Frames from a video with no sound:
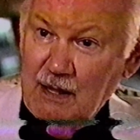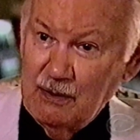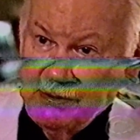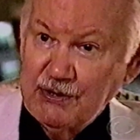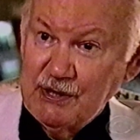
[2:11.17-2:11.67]

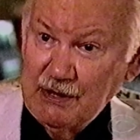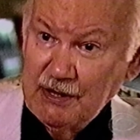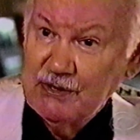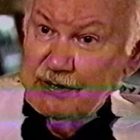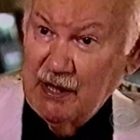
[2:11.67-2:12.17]
who'd seen
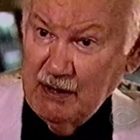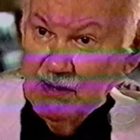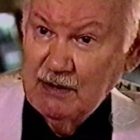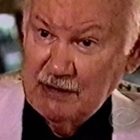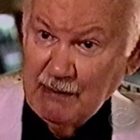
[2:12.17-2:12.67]
this
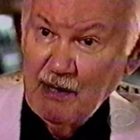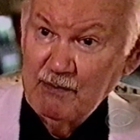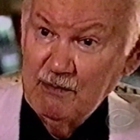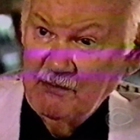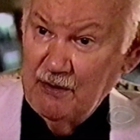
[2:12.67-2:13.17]
thing, some of
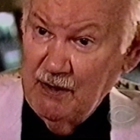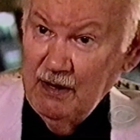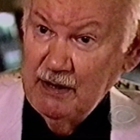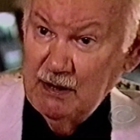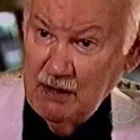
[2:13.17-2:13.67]
them
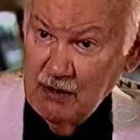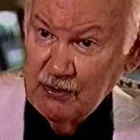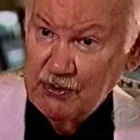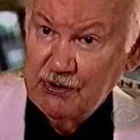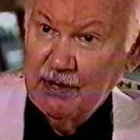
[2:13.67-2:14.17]
fairly
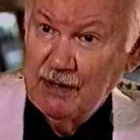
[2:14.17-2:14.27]
close.